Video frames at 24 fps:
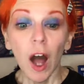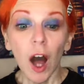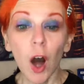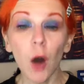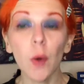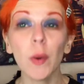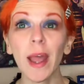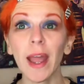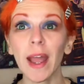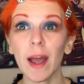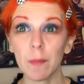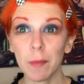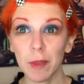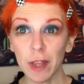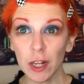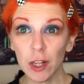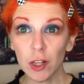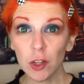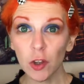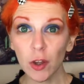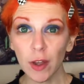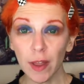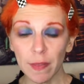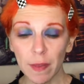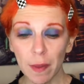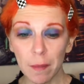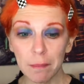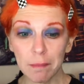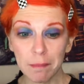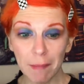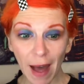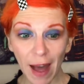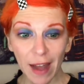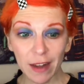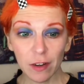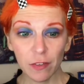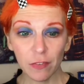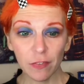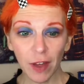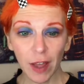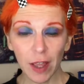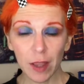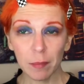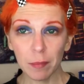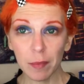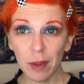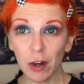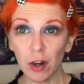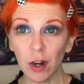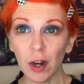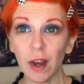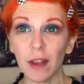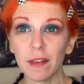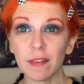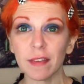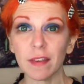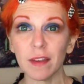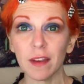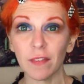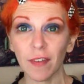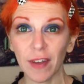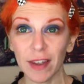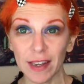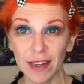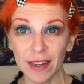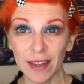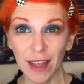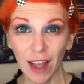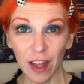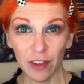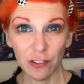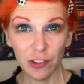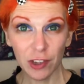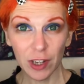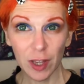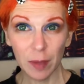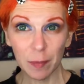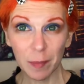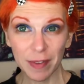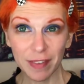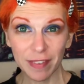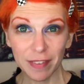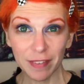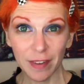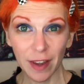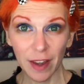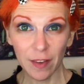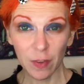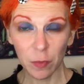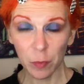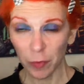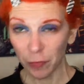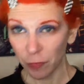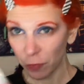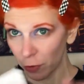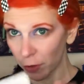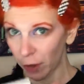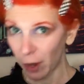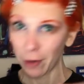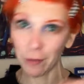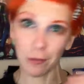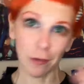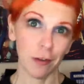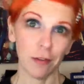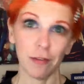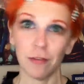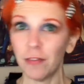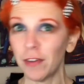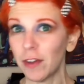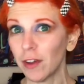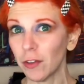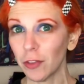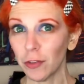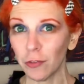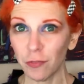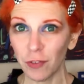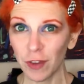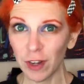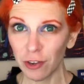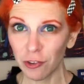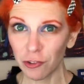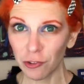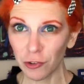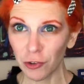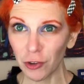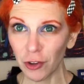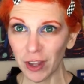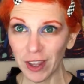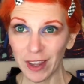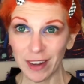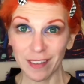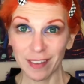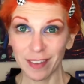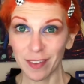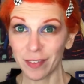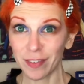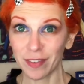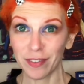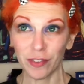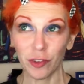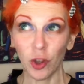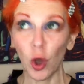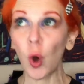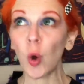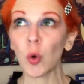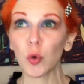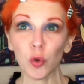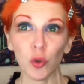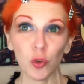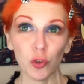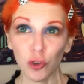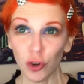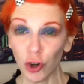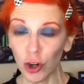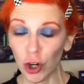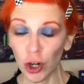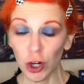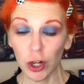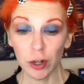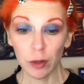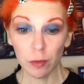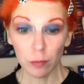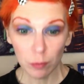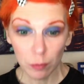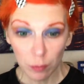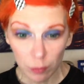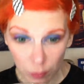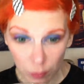Okay, I'm gonna look in the magnifying mirror and see if I can catch any mistakes before I reveal the finished look and it's a total turd.